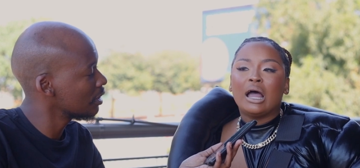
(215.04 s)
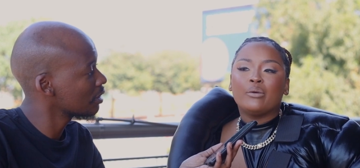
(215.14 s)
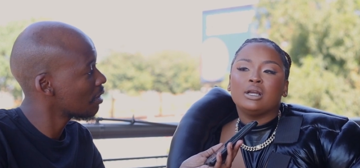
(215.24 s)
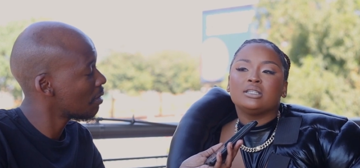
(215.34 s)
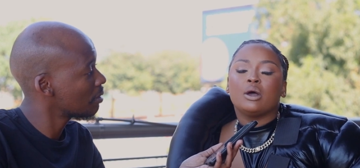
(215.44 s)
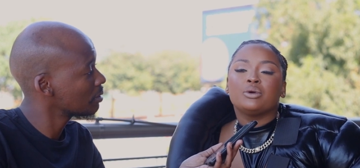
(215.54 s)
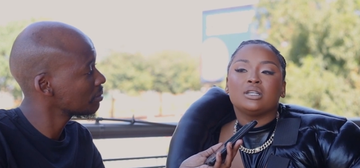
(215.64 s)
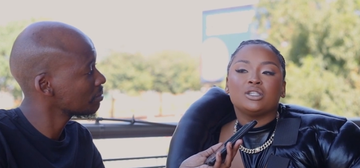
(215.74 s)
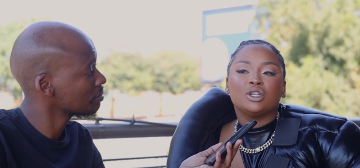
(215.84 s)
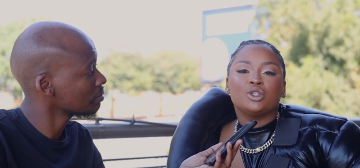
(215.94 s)
Speaker 1: Yeah. I, was, I was
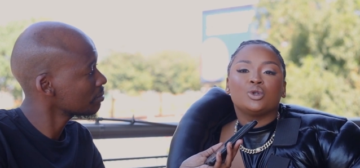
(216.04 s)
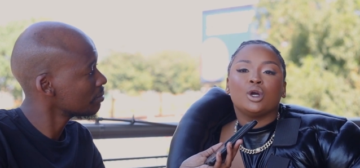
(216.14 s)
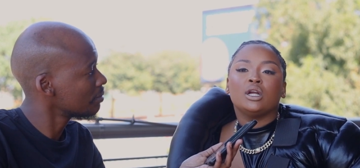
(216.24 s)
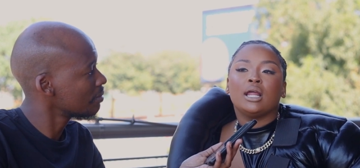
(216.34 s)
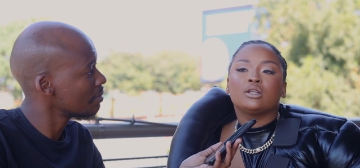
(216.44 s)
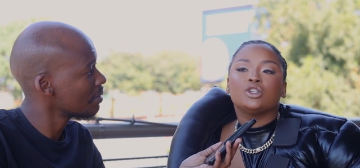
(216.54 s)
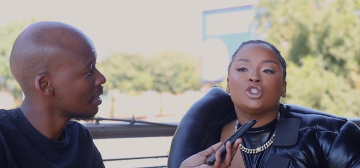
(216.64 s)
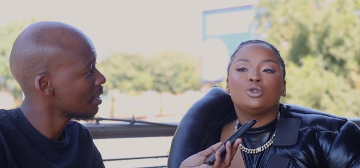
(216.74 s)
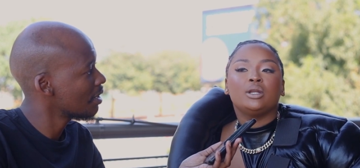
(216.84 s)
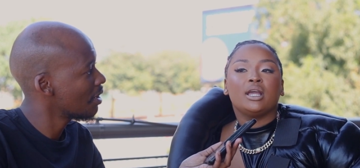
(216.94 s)
listening to her like
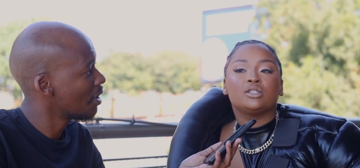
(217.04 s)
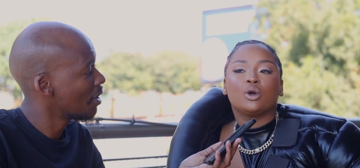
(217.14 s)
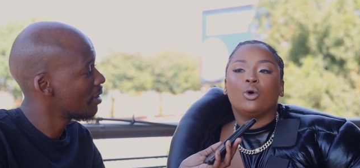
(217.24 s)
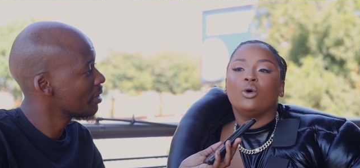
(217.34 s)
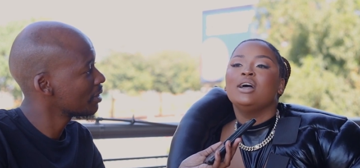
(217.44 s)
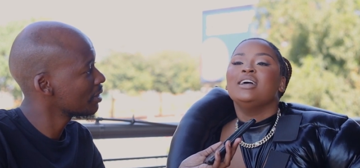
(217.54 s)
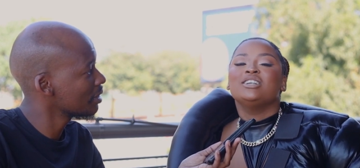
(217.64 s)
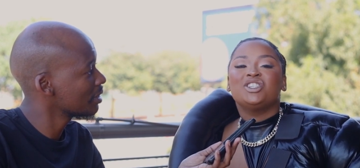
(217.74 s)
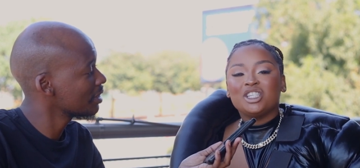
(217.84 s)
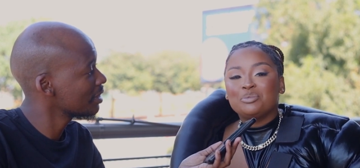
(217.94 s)
just two days ago.
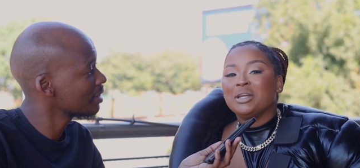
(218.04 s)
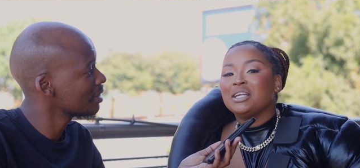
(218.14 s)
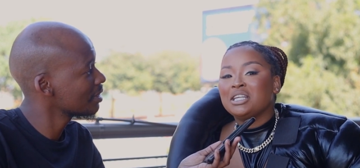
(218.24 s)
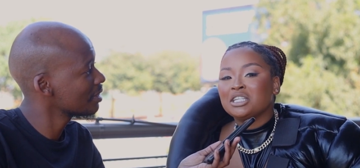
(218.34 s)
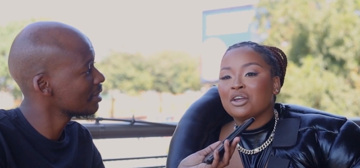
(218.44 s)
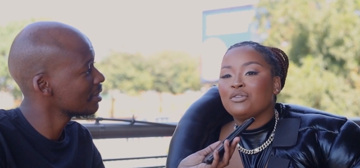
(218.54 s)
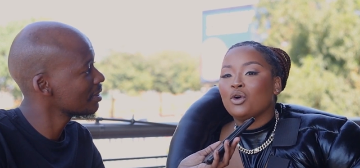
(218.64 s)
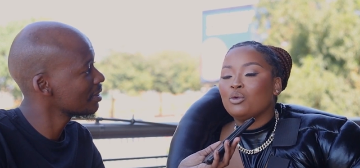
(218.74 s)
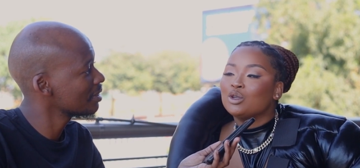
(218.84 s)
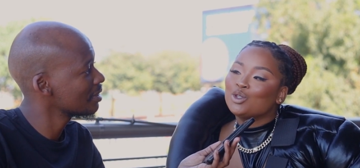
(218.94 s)
Yeah. She's been a DJ for
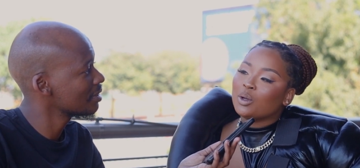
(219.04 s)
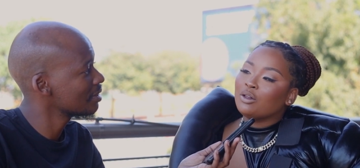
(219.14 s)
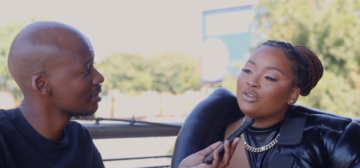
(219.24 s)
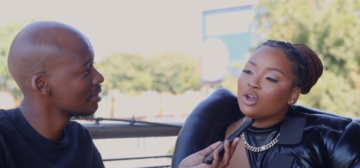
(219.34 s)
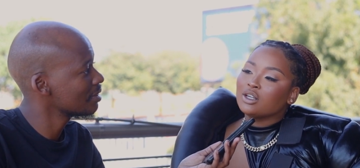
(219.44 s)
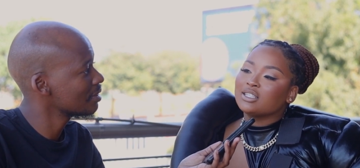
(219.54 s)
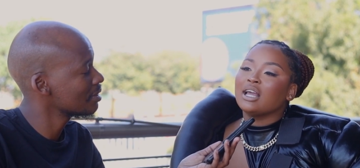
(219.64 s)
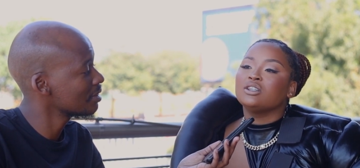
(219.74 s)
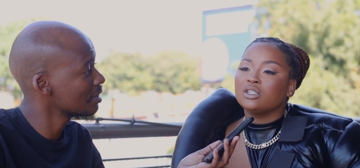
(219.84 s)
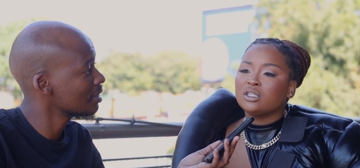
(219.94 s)
almost 12 years,
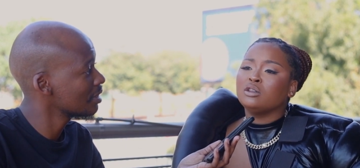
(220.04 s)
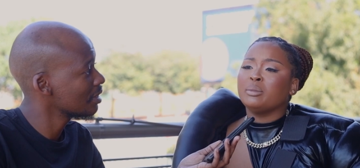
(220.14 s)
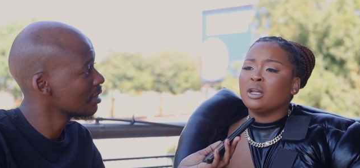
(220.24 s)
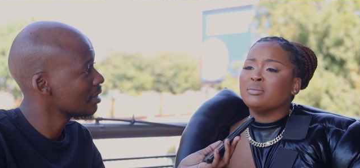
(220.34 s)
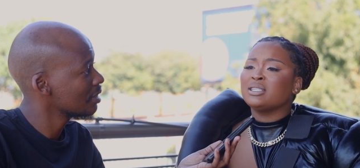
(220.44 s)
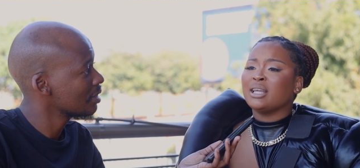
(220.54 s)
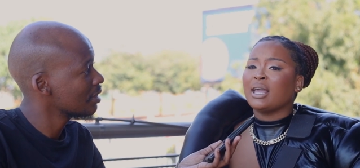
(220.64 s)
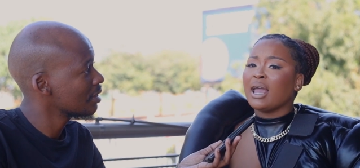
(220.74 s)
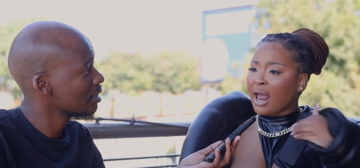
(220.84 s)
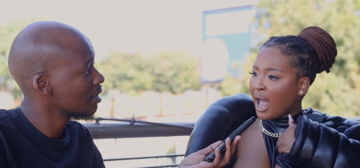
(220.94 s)
and she still made a
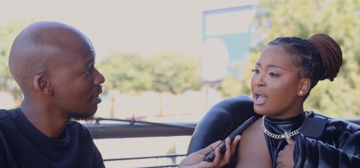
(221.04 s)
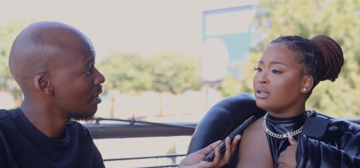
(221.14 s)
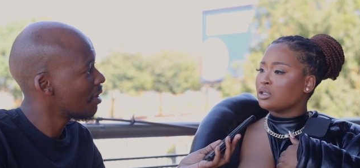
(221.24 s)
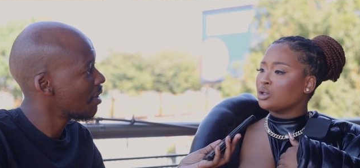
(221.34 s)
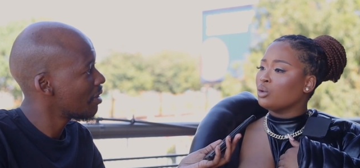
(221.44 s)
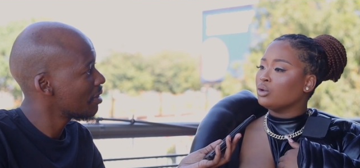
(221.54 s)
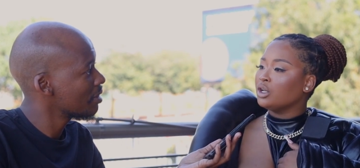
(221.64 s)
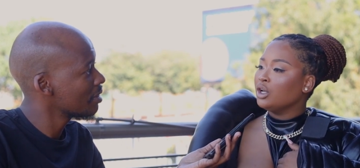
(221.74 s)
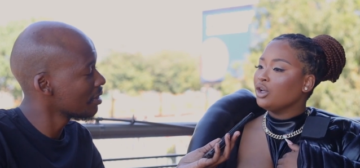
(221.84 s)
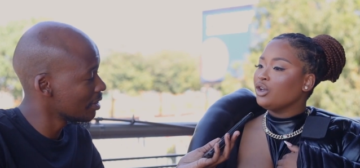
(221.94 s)
mistake. And I understood.
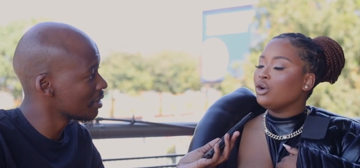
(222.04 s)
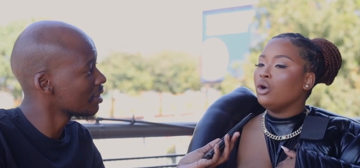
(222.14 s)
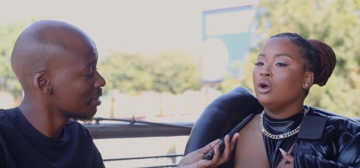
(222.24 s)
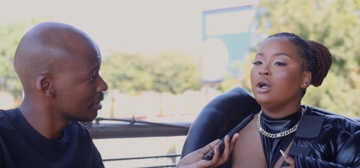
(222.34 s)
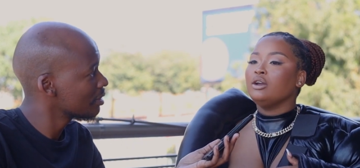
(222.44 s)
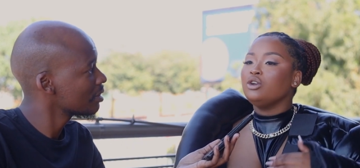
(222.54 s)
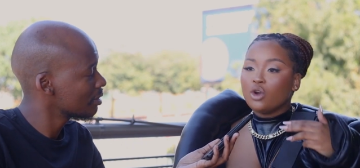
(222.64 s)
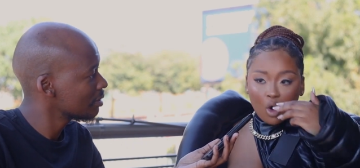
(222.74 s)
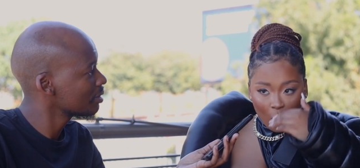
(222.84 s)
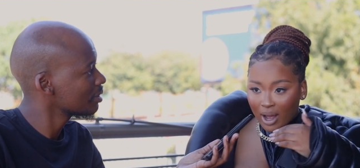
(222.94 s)
You know,
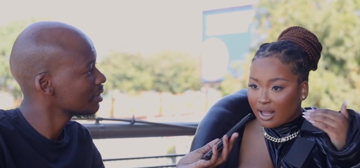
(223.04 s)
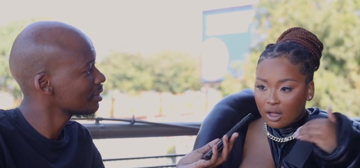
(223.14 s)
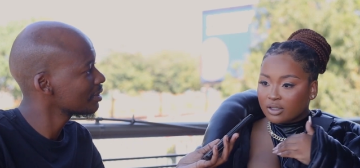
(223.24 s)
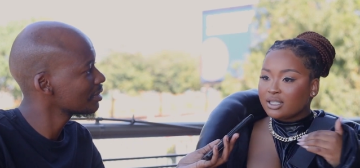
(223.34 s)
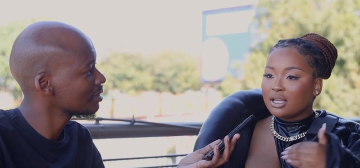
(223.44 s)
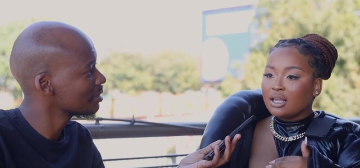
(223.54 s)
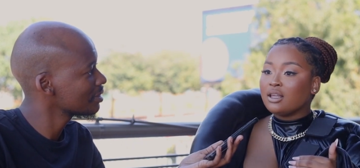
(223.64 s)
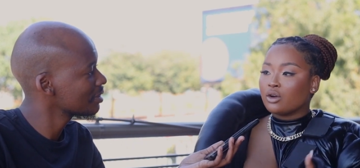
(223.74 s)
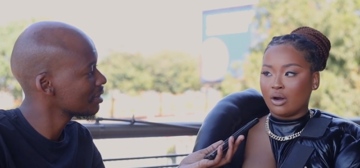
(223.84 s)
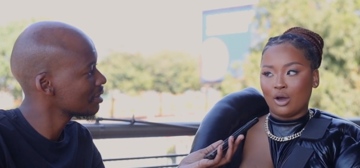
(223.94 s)
no one else in
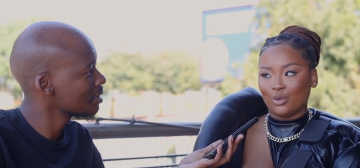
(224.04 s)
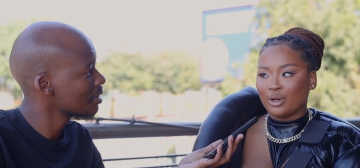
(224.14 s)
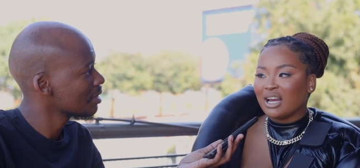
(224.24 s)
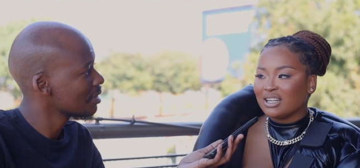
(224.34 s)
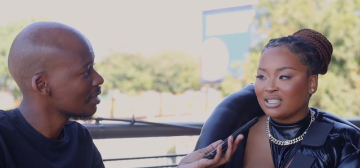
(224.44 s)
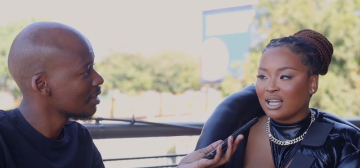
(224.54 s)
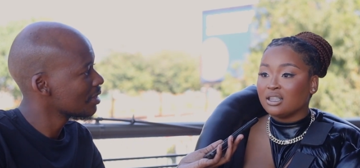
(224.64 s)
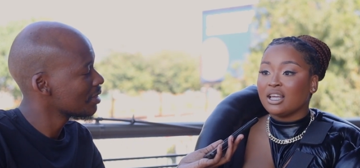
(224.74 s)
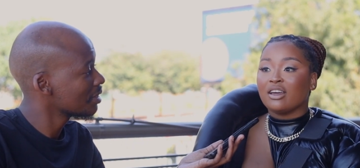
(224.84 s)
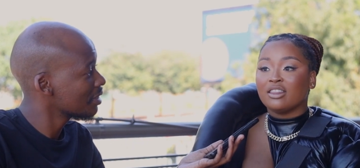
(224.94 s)
the crowd would
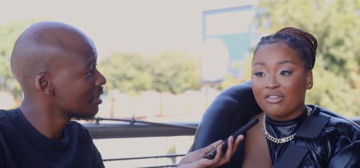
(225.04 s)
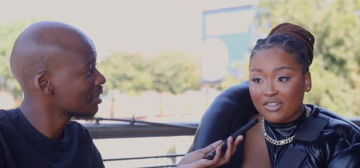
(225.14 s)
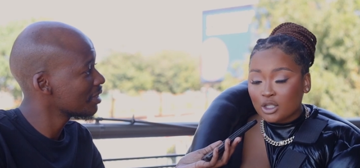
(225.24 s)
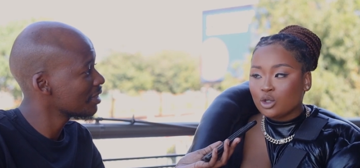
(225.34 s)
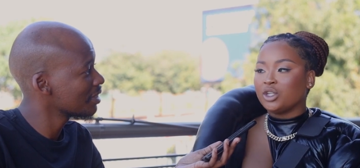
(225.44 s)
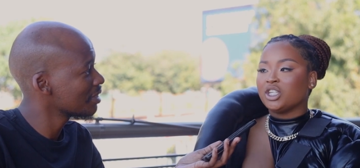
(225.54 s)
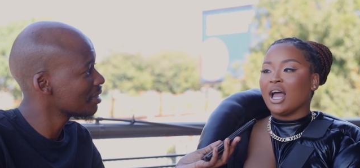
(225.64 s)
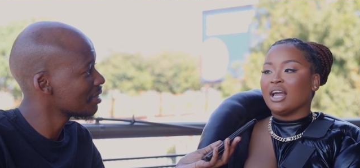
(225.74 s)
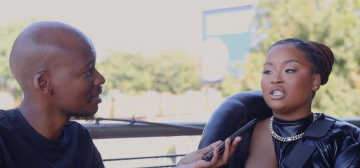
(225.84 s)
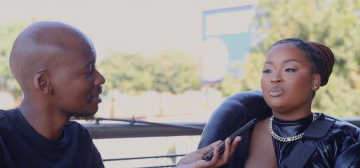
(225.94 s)
understand. They are the first to
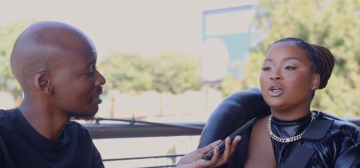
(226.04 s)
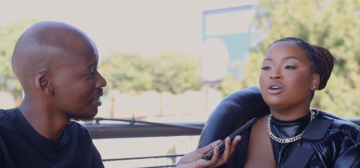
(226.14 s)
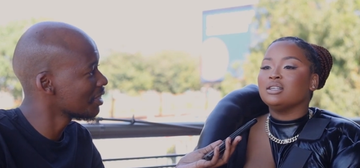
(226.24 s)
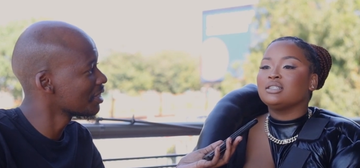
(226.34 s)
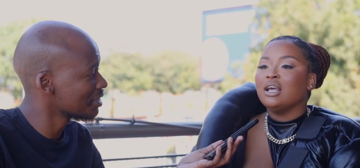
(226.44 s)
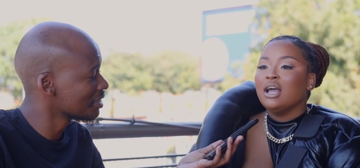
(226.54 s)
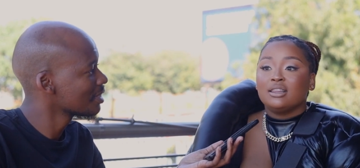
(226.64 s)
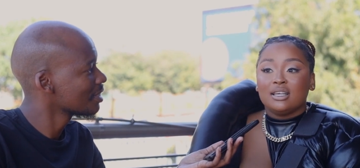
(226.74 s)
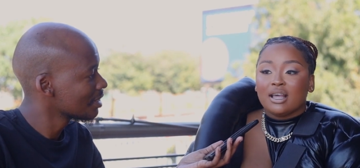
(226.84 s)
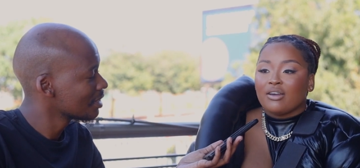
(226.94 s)
judge because
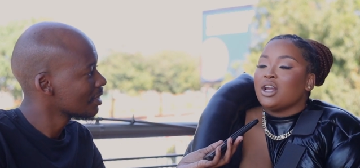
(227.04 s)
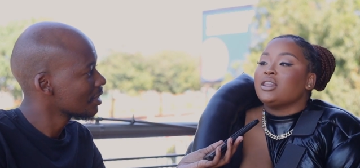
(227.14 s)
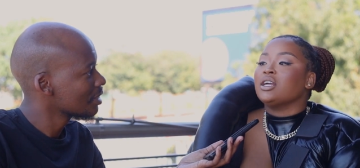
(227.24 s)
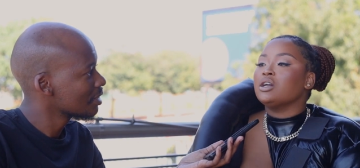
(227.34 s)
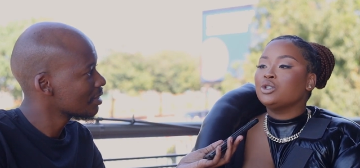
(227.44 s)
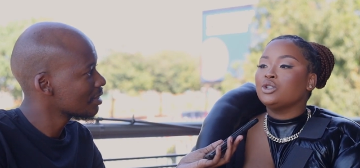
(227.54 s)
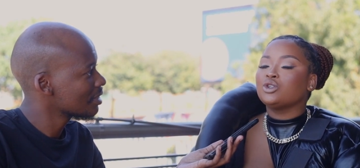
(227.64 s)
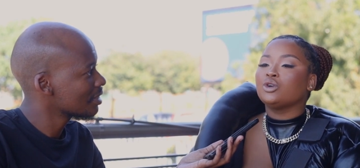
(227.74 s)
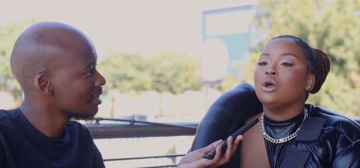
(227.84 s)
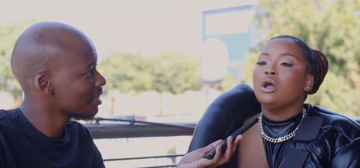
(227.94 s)
they have nothing else to do.